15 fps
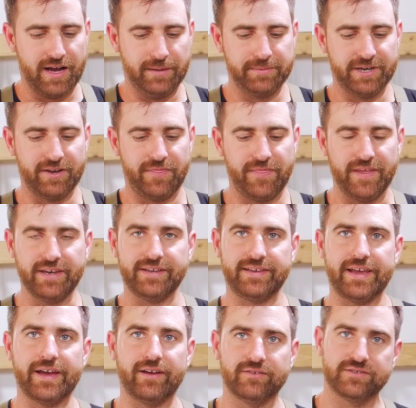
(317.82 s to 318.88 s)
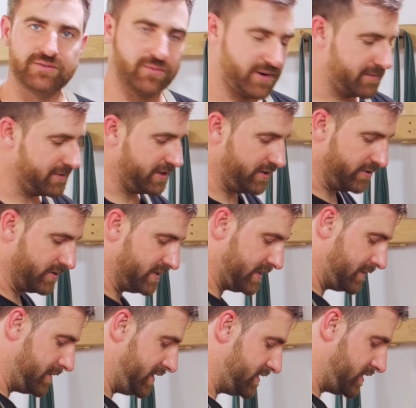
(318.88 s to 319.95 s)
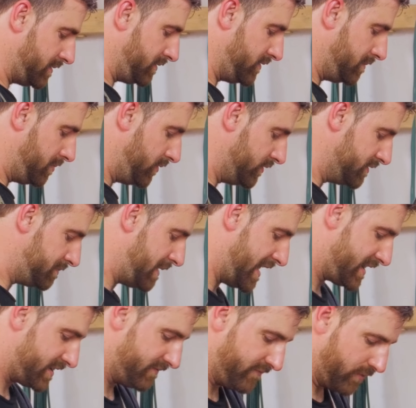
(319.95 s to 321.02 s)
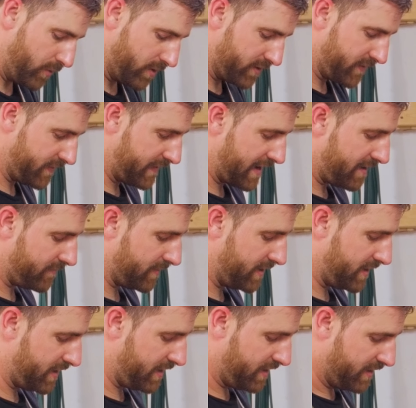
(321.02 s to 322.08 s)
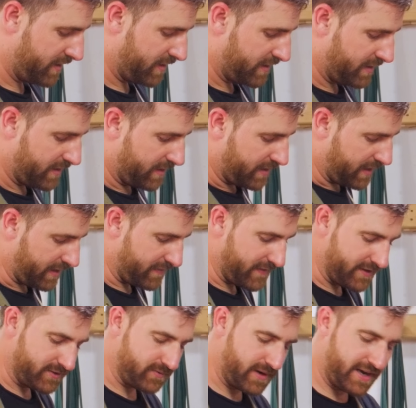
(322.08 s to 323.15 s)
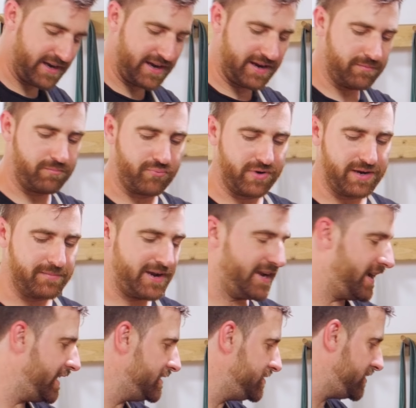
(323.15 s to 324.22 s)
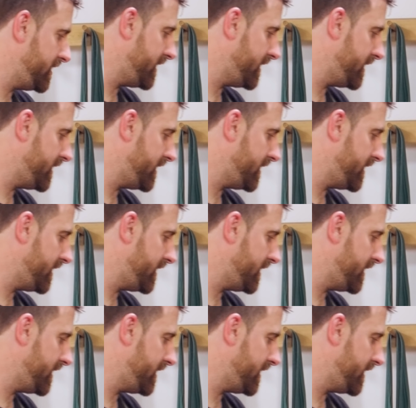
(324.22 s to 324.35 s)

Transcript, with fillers: I'm gonna thin it down. So what I'm gonna do is I'm gonna start doing pulls back and forth that way and this way and bring my edge